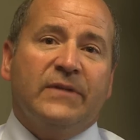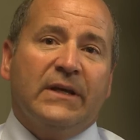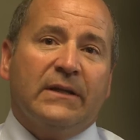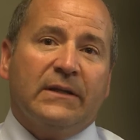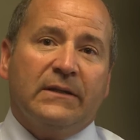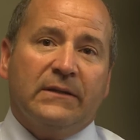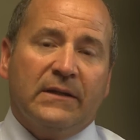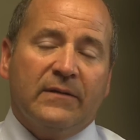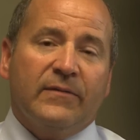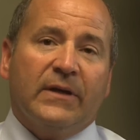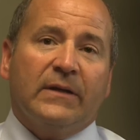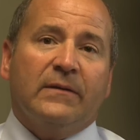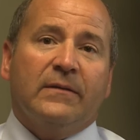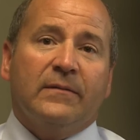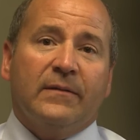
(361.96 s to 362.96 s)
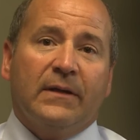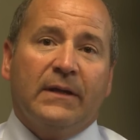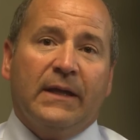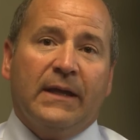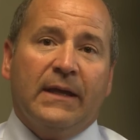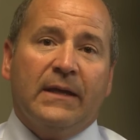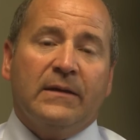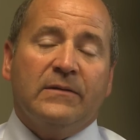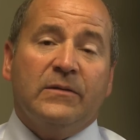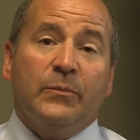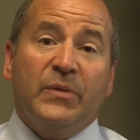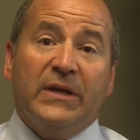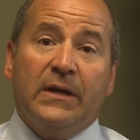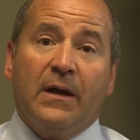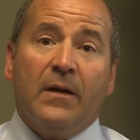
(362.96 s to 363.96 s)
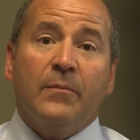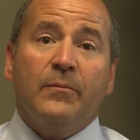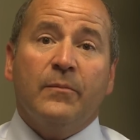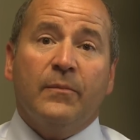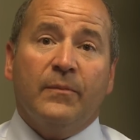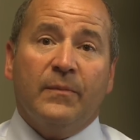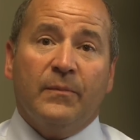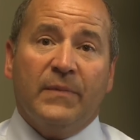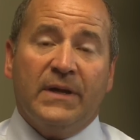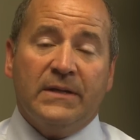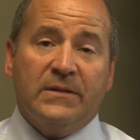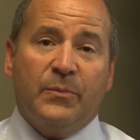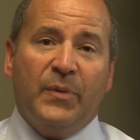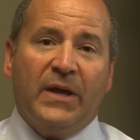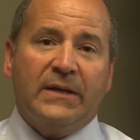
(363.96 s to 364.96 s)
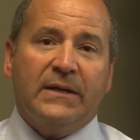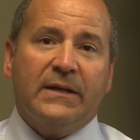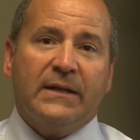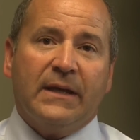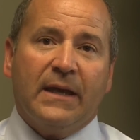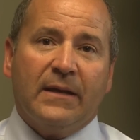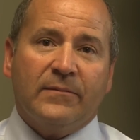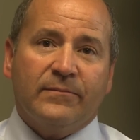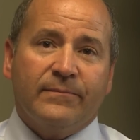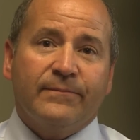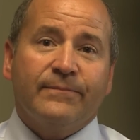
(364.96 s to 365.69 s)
of daily living and to become independent again.